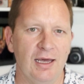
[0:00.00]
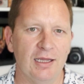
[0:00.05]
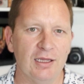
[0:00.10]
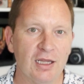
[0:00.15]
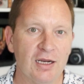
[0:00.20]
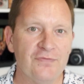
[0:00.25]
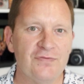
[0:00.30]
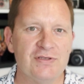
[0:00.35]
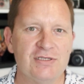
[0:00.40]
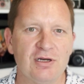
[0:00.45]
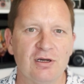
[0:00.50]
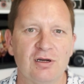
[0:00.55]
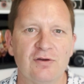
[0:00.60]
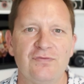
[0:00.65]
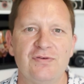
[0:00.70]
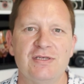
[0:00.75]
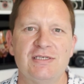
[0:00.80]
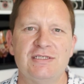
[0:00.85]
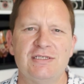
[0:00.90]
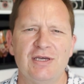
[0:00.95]
lot of
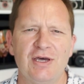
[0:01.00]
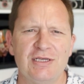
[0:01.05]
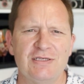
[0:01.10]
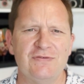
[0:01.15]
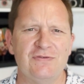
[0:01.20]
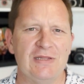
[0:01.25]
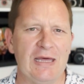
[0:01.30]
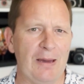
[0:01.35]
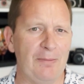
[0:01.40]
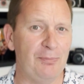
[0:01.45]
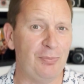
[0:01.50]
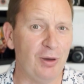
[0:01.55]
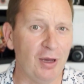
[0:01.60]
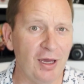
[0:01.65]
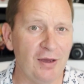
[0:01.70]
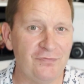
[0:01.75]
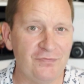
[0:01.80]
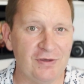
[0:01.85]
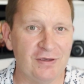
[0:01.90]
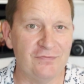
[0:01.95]
photographers search for that
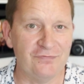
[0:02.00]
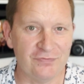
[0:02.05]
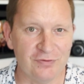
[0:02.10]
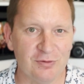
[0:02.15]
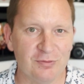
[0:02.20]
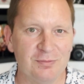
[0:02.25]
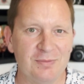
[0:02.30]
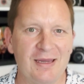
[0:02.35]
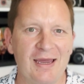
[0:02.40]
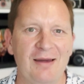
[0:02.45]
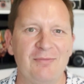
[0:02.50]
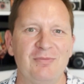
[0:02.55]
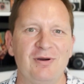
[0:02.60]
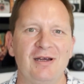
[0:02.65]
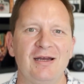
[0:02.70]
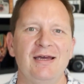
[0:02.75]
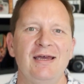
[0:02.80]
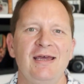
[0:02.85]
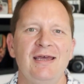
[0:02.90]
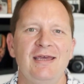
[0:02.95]
perfect film
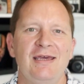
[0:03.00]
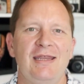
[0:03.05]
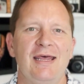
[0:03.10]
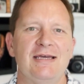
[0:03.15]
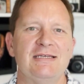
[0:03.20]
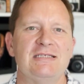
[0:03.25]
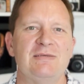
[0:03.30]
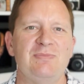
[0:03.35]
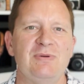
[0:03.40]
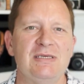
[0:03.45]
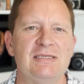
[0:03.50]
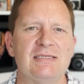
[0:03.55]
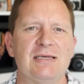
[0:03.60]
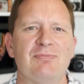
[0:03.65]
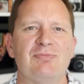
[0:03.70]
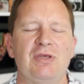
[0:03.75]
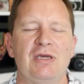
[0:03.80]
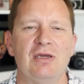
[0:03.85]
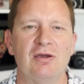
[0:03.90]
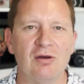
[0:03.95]
camera. It has to be
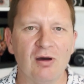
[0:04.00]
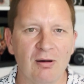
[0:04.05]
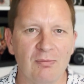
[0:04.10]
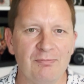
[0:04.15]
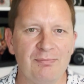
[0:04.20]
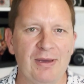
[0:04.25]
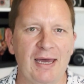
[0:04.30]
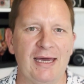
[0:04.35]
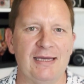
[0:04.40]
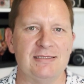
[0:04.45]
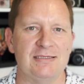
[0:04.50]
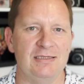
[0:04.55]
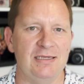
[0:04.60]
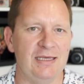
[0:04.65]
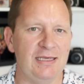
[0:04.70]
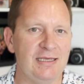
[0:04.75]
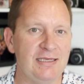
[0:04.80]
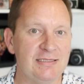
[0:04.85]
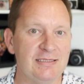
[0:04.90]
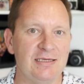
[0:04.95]
something compact and
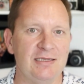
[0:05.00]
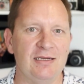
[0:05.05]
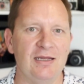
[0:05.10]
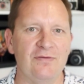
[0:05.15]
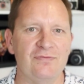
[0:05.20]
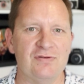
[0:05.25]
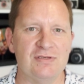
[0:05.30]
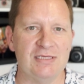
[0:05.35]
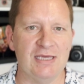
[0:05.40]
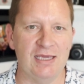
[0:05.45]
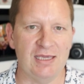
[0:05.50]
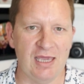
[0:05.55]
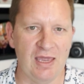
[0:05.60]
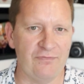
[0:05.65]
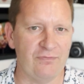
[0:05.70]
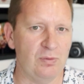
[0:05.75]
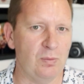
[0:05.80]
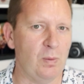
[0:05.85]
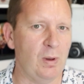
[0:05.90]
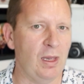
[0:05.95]
easy enough to take
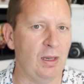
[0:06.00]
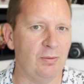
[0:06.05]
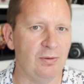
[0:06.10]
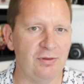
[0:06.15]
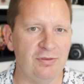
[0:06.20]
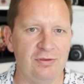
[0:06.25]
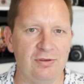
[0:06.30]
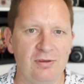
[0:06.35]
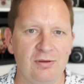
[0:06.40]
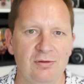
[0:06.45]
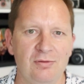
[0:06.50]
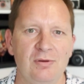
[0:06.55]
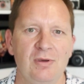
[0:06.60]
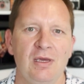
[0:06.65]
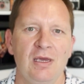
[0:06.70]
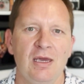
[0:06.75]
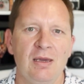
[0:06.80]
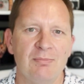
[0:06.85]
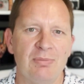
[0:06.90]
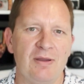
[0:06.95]
everywhere with you,
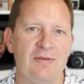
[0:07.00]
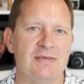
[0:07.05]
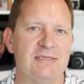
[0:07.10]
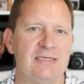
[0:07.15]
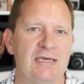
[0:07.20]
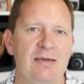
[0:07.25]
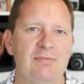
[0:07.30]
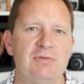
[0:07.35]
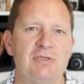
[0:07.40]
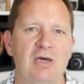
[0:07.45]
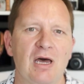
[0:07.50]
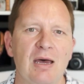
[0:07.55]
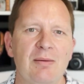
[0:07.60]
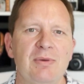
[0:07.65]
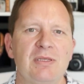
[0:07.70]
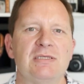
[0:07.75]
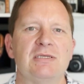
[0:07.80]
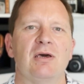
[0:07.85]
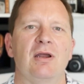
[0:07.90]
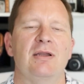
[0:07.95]
but at the same time
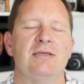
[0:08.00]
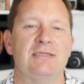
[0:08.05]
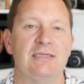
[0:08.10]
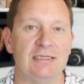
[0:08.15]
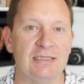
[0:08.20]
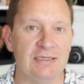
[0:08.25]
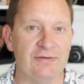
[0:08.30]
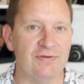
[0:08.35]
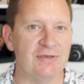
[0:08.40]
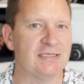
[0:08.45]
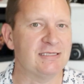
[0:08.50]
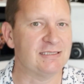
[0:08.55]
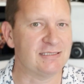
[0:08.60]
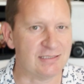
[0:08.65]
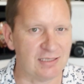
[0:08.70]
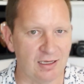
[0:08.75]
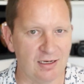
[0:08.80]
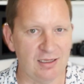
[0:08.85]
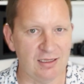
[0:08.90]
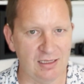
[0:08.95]
it's got to deliver
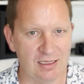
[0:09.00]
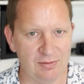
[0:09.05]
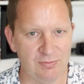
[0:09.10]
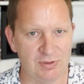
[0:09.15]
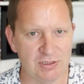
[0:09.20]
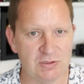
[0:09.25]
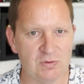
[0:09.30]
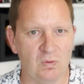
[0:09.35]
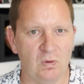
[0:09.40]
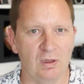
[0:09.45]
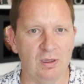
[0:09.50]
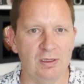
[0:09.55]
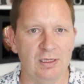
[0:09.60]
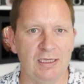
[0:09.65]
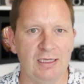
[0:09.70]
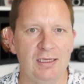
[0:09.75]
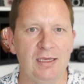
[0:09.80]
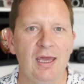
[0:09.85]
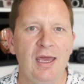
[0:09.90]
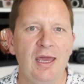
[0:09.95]
stunning image quality.